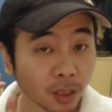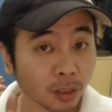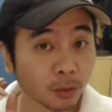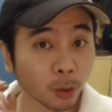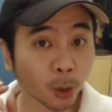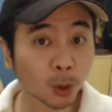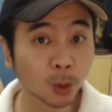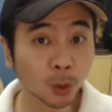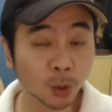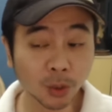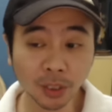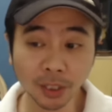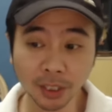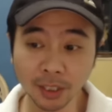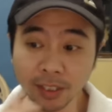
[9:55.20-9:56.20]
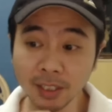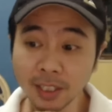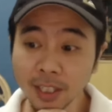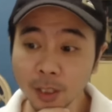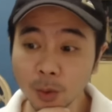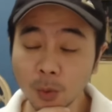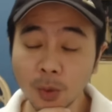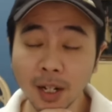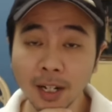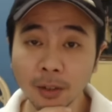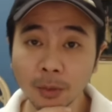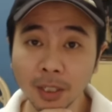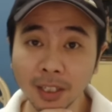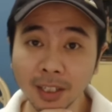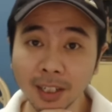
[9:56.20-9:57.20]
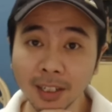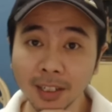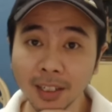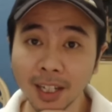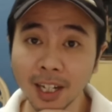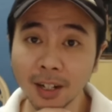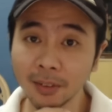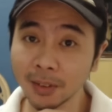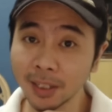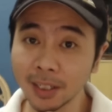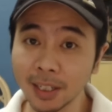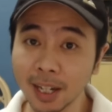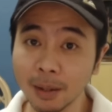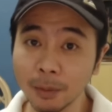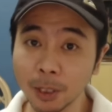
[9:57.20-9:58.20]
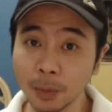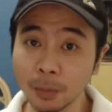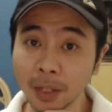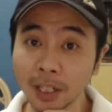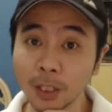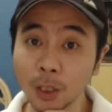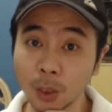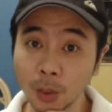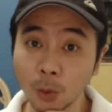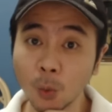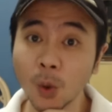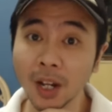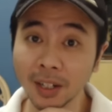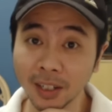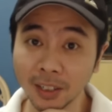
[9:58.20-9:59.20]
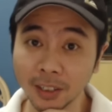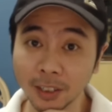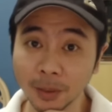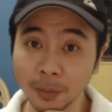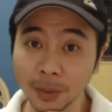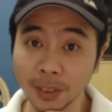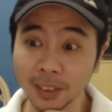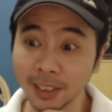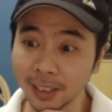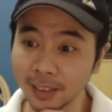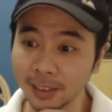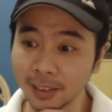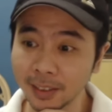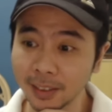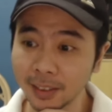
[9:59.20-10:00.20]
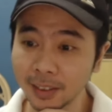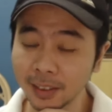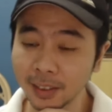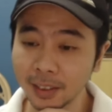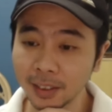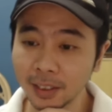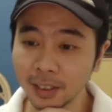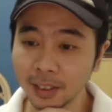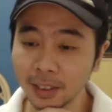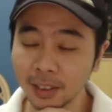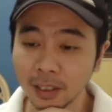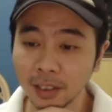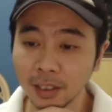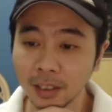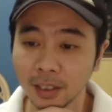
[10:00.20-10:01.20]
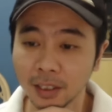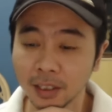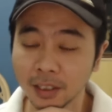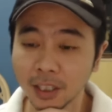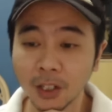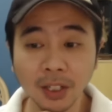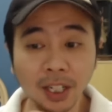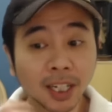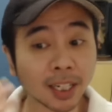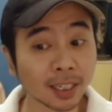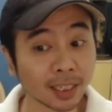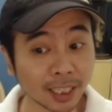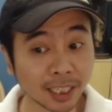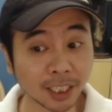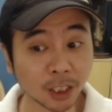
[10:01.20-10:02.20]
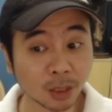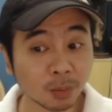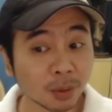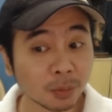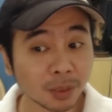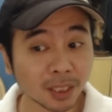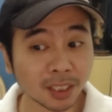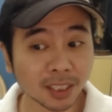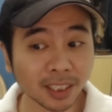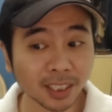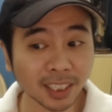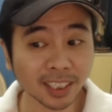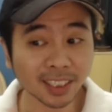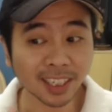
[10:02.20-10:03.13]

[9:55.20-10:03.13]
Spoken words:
for 2 turns. This one will cut down the damage by 100%. So okay, the UBB here is